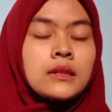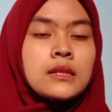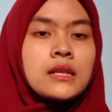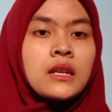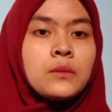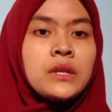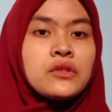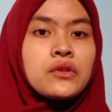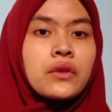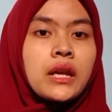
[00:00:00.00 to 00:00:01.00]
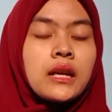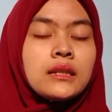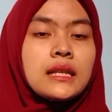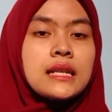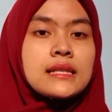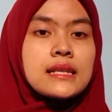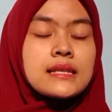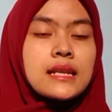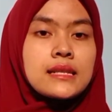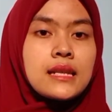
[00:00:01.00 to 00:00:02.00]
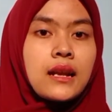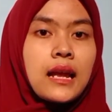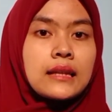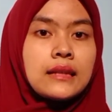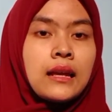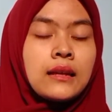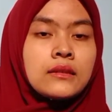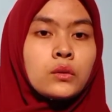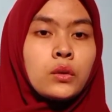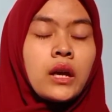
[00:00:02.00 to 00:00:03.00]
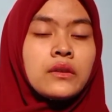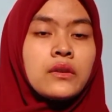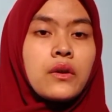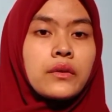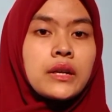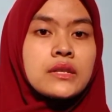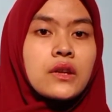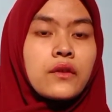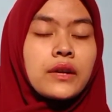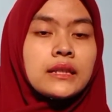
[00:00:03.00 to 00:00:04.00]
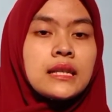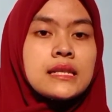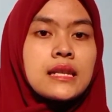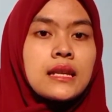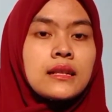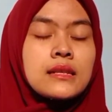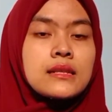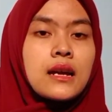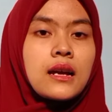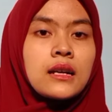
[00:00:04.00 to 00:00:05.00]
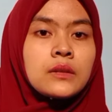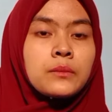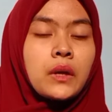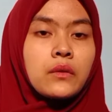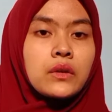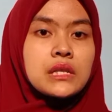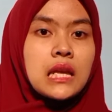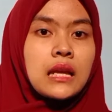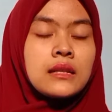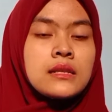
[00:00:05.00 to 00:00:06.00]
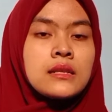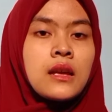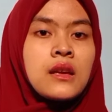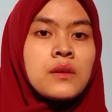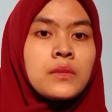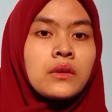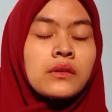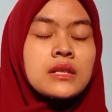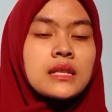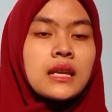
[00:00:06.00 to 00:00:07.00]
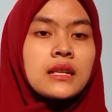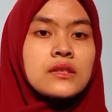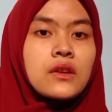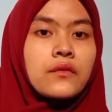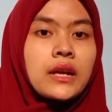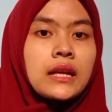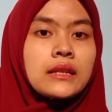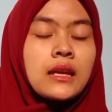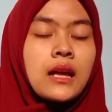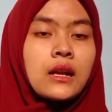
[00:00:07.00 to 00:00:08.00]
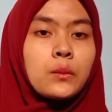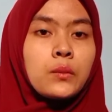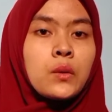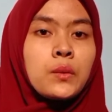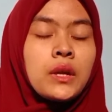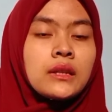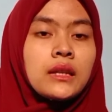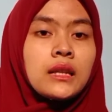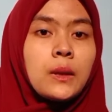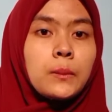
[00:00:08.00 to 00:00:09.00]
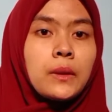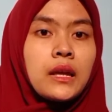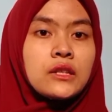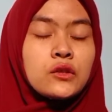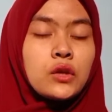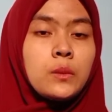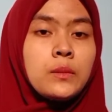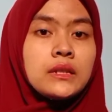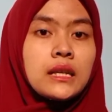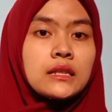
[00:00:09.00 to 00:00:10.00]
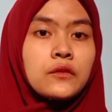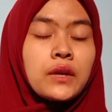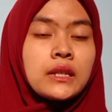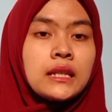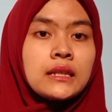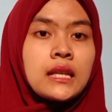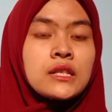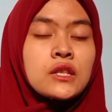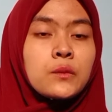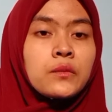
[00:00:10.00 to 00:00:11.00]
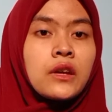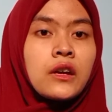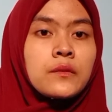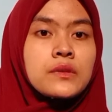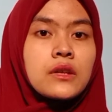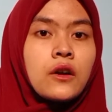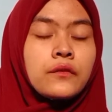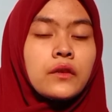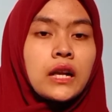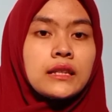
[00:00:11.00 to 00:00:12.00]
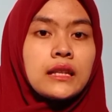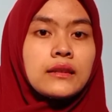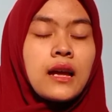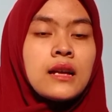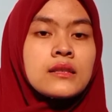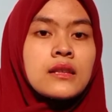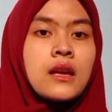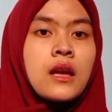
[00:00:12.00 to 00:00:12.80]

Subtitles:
The second material is assessing writing. The categories of writing skills are micro skills. Micro skills of writing are appropriately applied to imitative and intensive types of writing tasks.